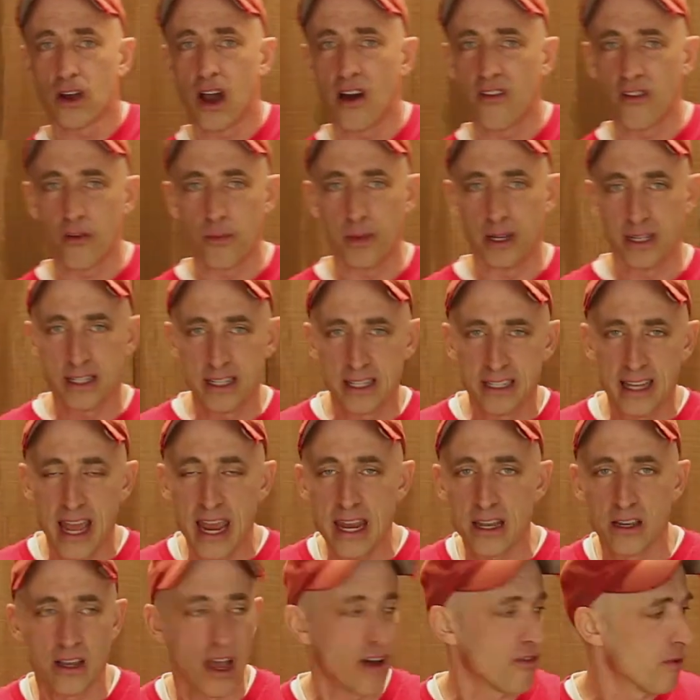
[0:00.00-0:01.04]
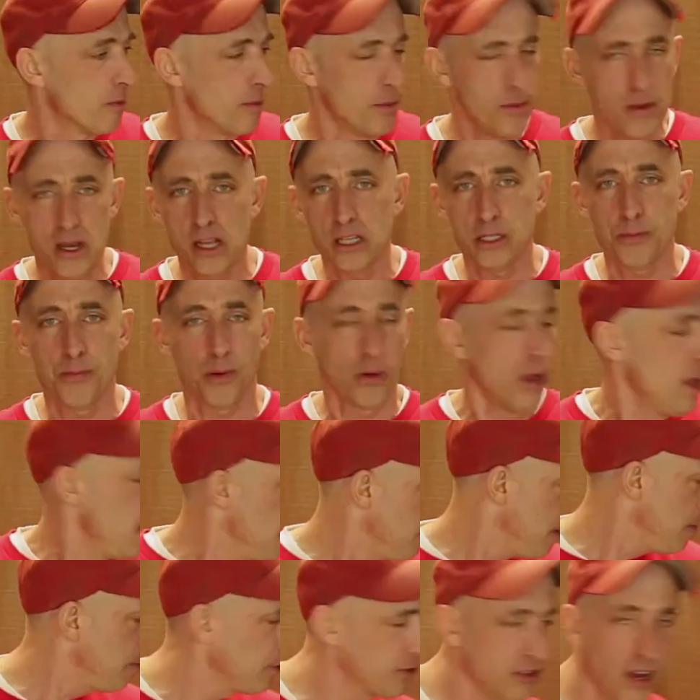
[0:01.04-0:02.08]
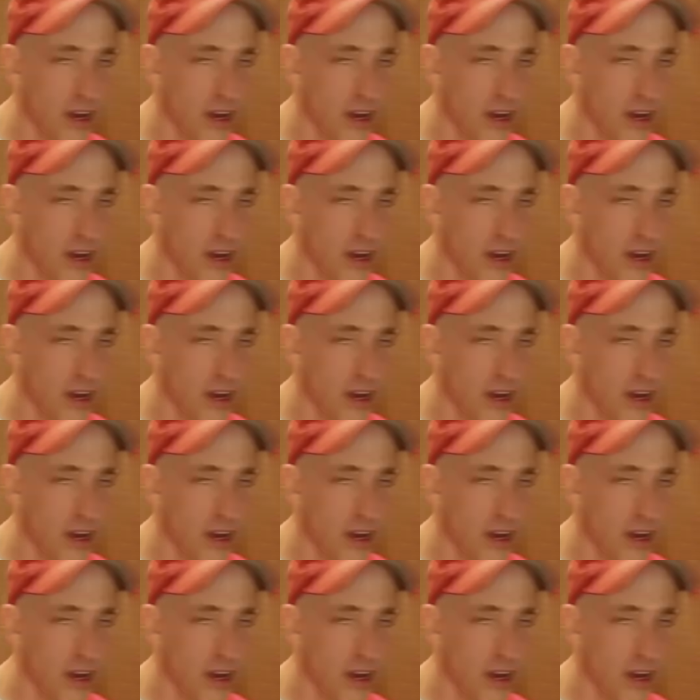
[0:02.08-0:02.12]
government, state government, municipal, people